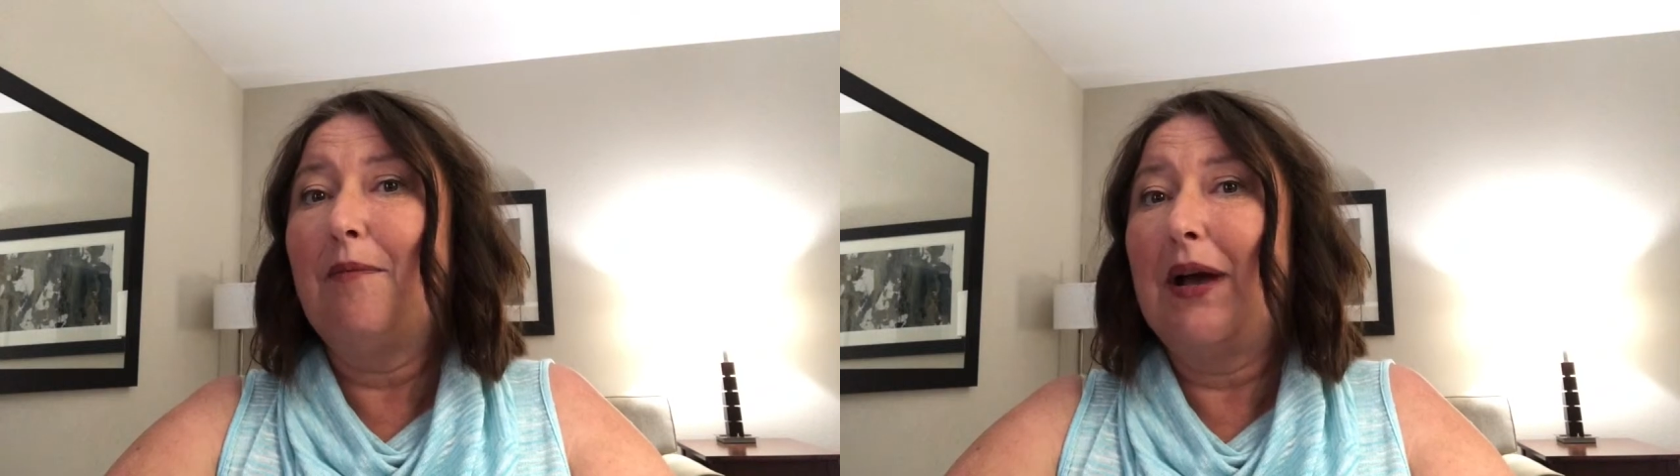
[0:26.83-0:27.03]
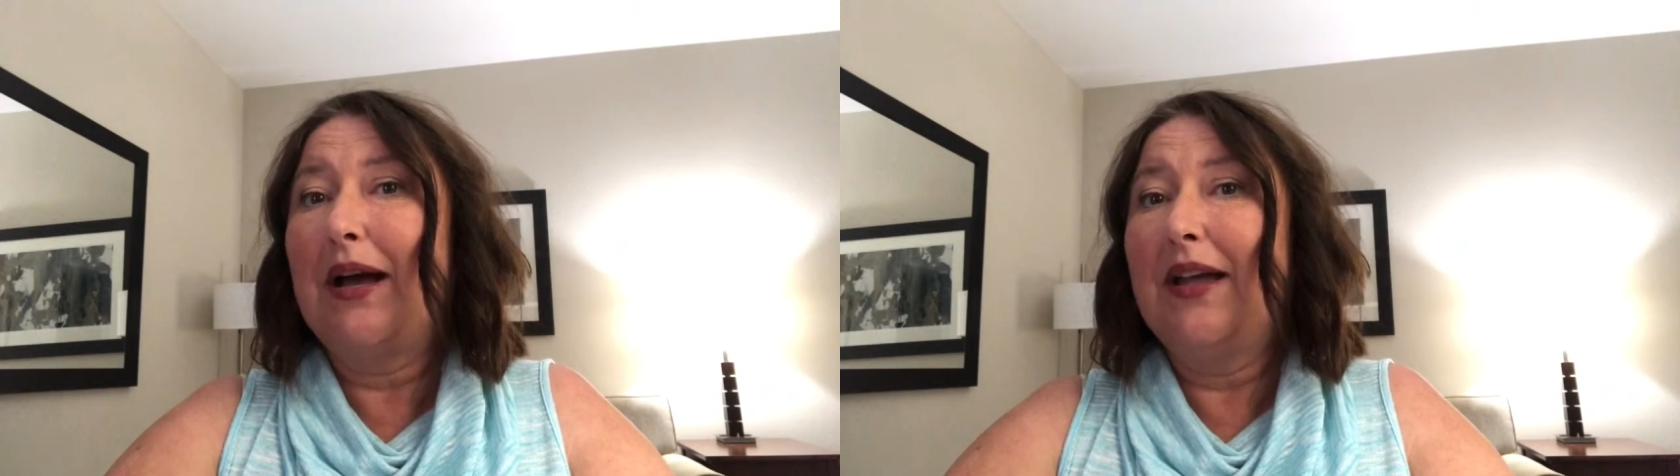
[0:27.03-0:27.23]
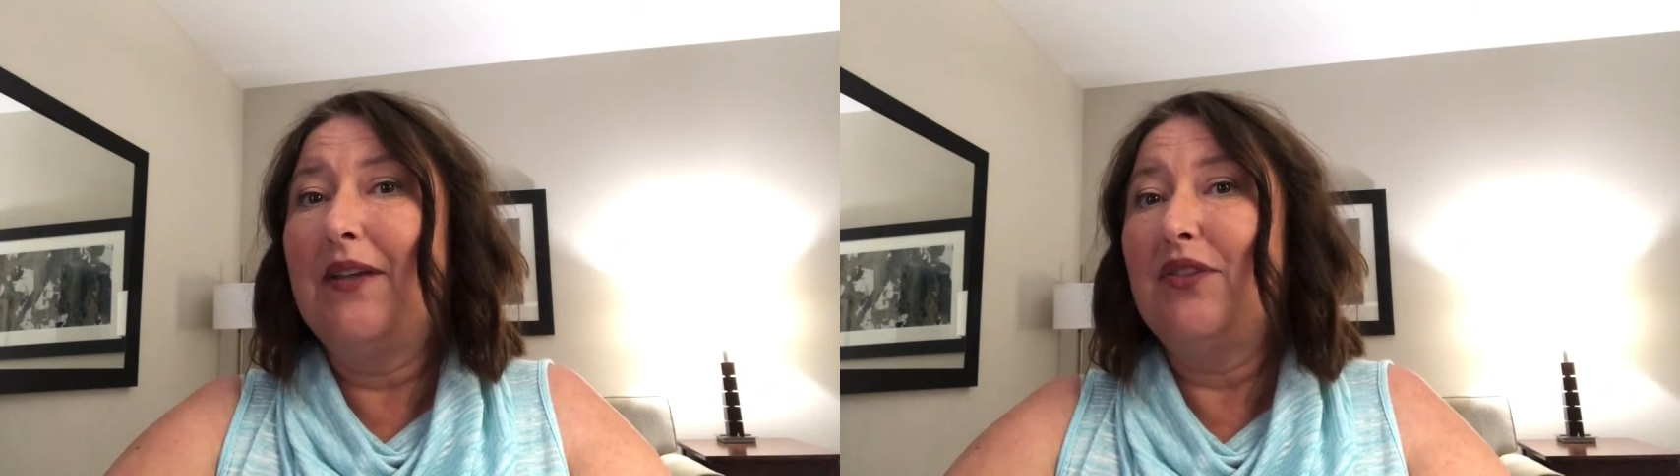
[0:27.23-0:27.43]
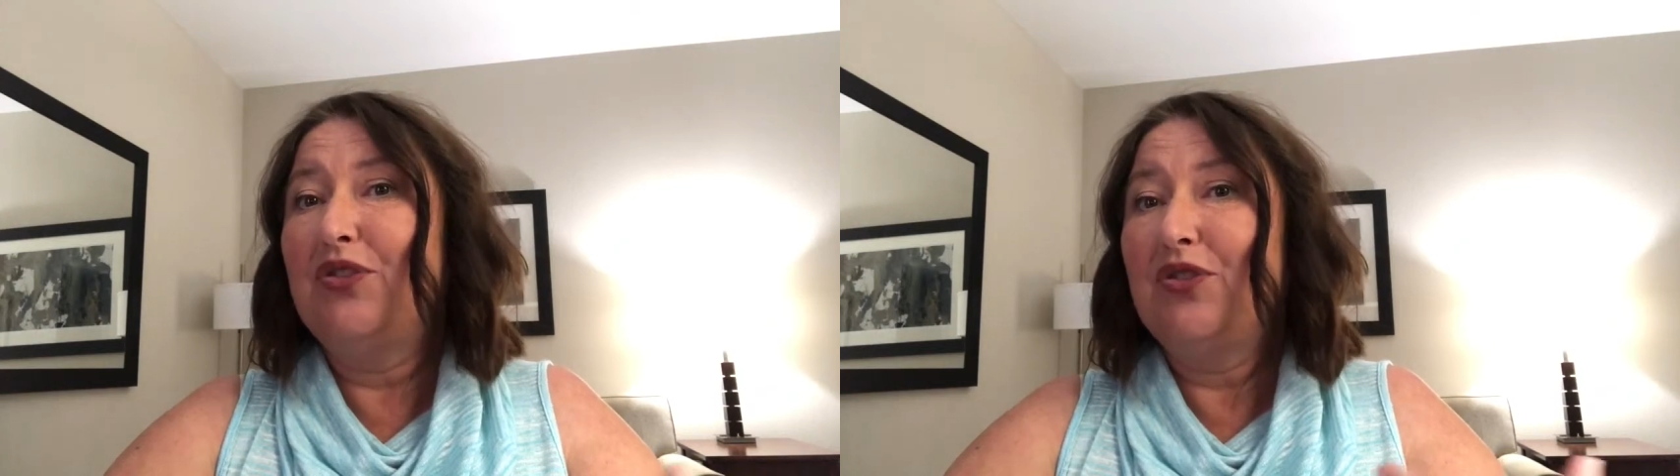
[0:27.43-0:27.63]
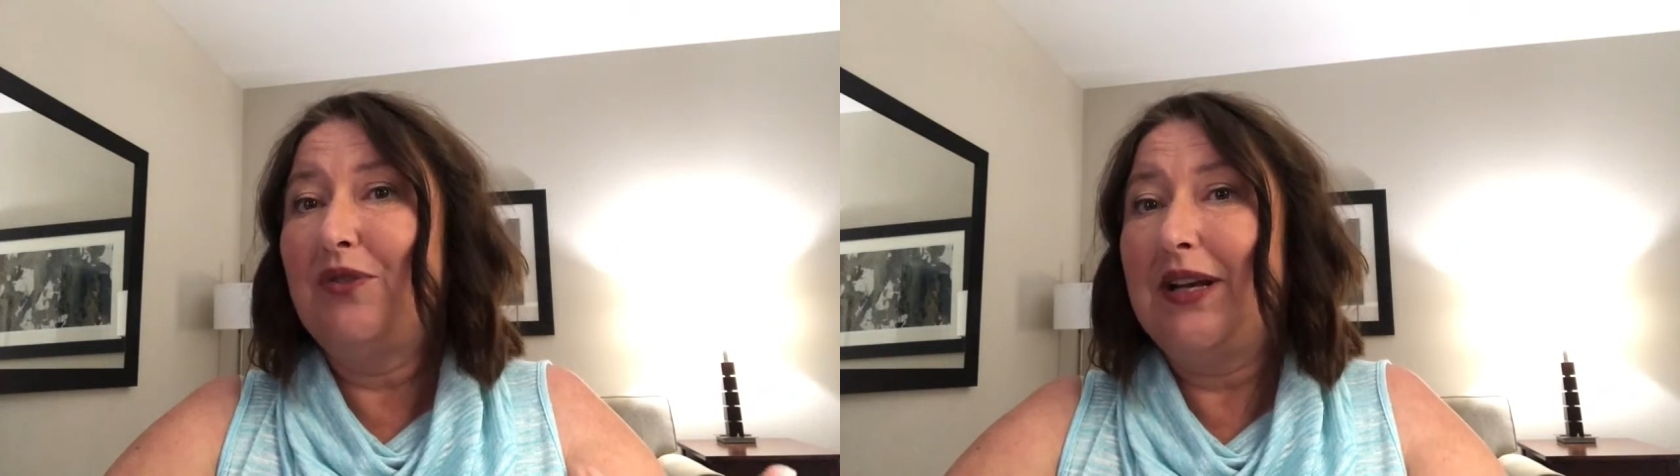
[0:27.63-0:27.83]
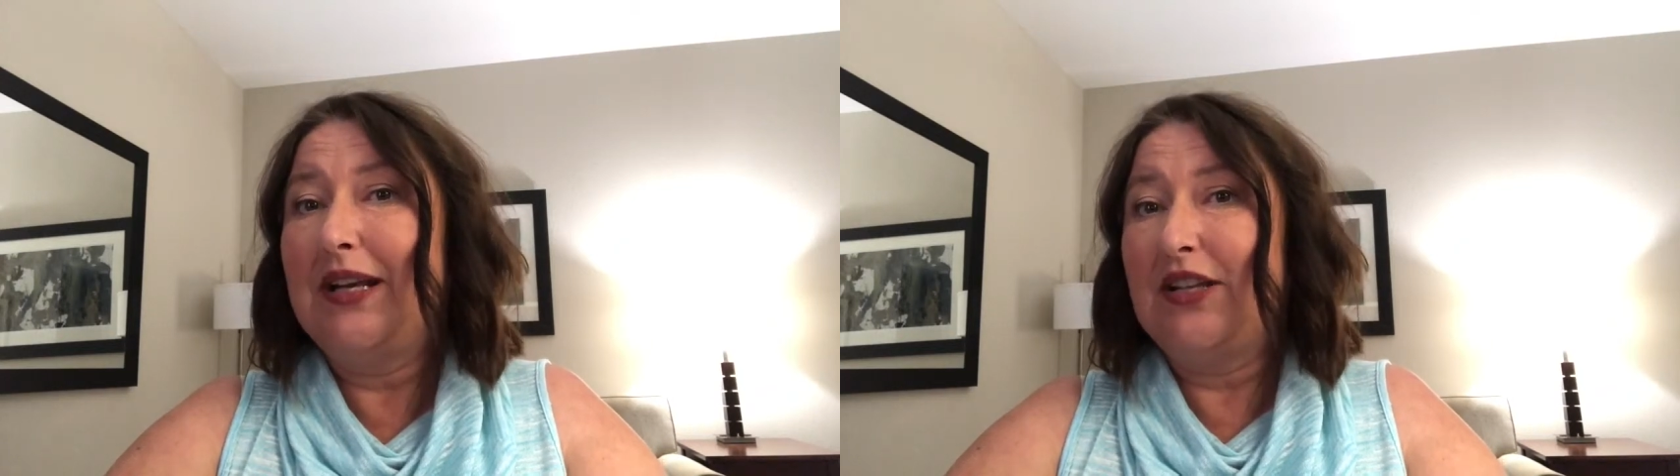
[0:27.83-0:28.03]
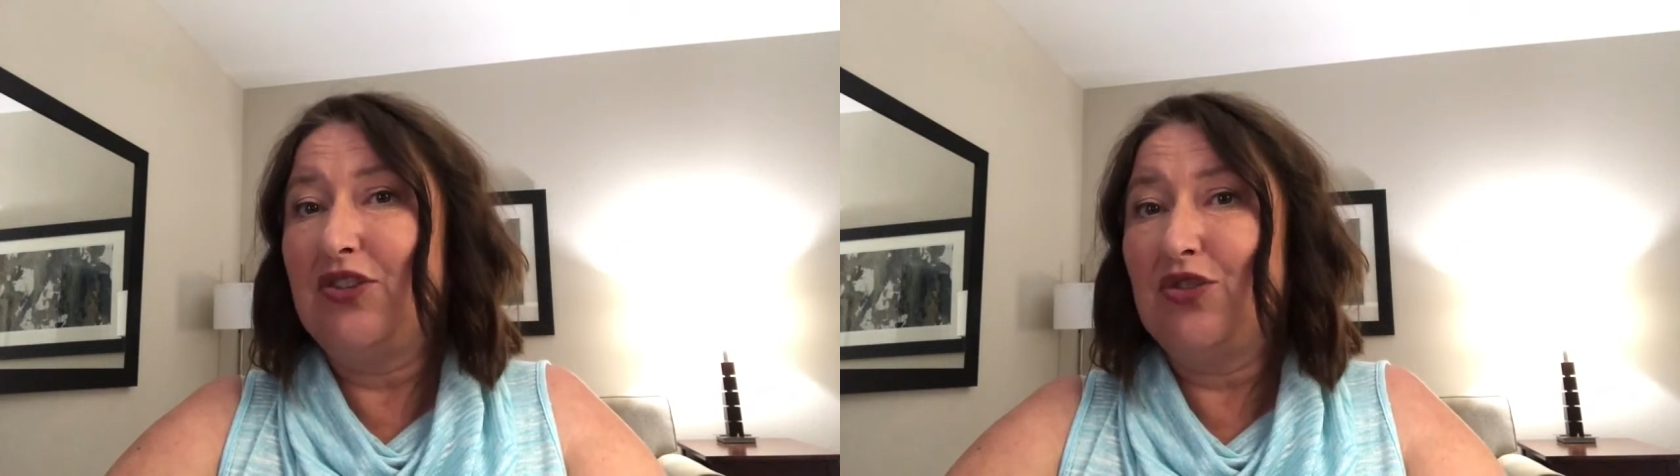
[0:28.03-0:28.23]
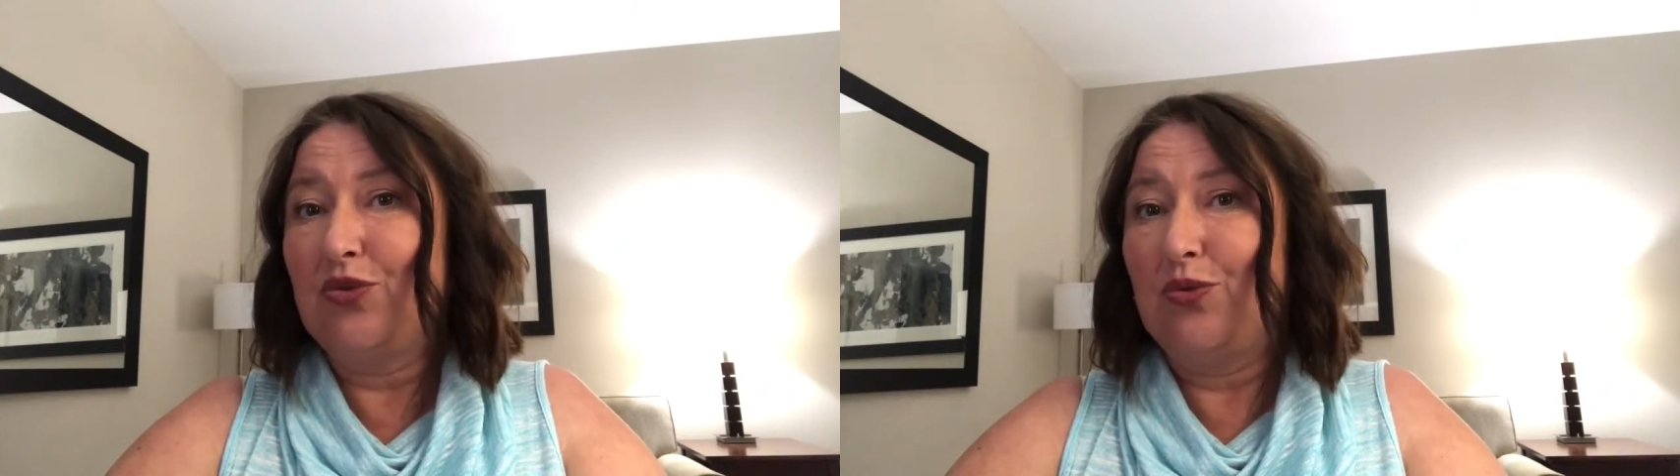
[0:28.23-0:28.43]
by the training
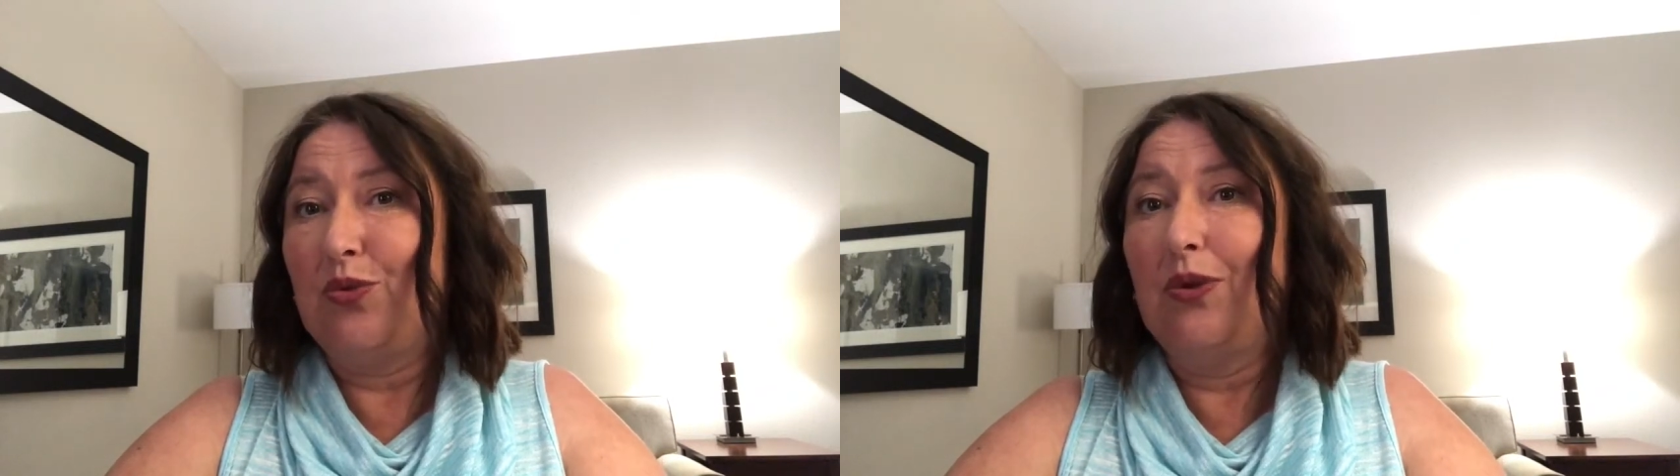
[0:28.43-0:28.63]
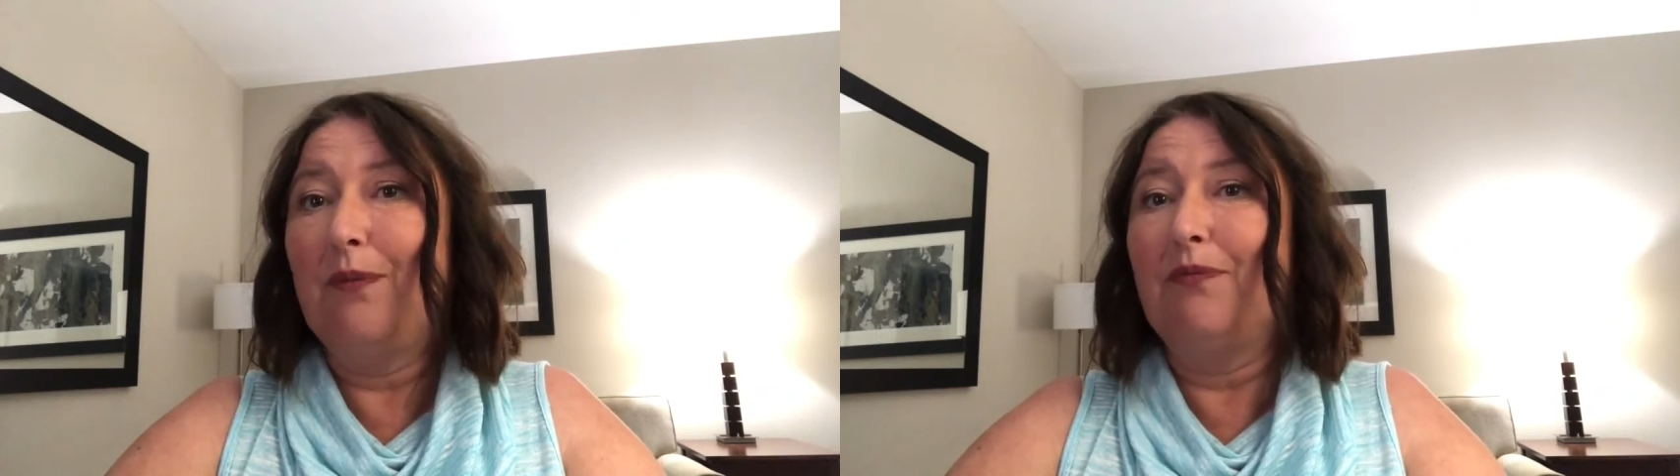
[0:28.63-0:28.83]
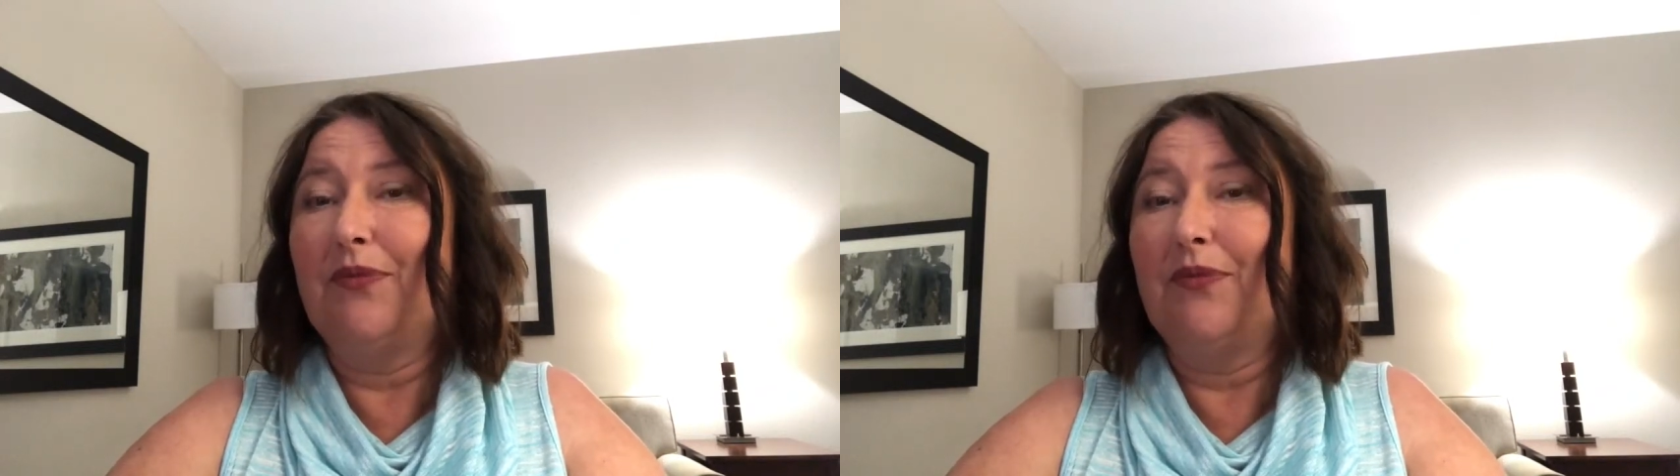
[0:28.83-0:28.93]
school,